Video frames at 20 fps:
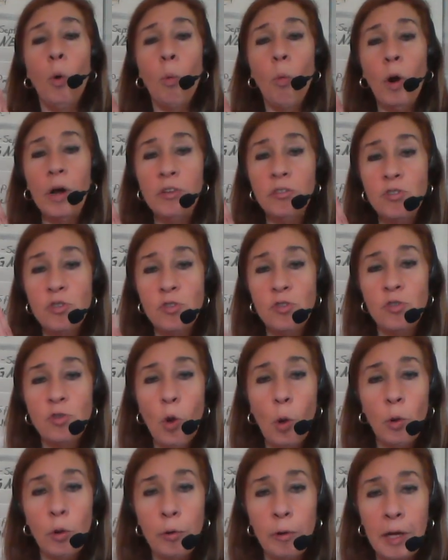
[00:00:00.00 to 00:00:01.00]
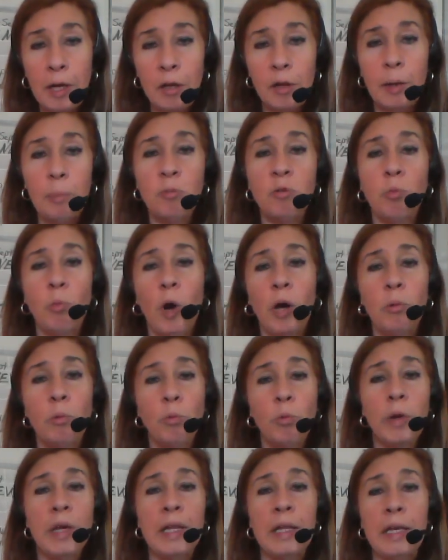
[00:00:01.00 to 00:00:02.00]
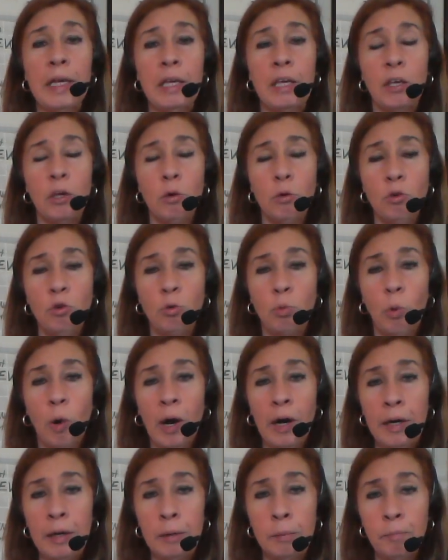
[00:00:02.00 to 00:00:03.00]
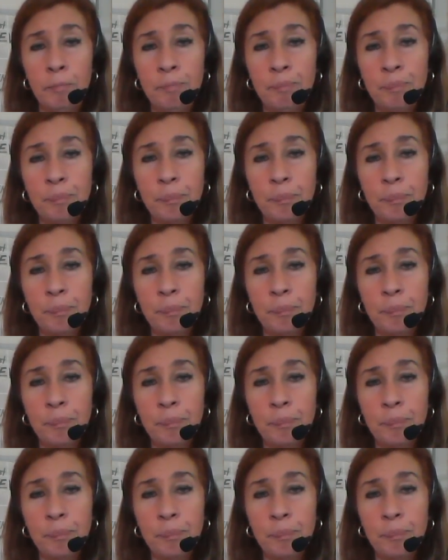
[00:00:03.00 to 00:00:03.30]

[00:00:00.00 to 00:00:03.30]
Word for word: one solar eclipse, one really huge one.